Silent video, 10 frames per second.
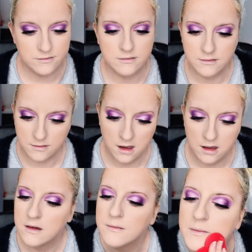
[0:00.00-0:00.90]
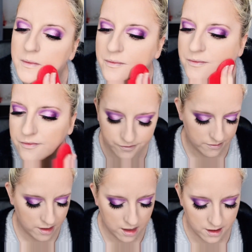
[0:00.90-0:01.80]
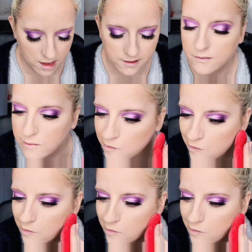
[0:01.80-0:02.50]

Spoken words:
Not gonna lie, my skin looks absolutely flawless here.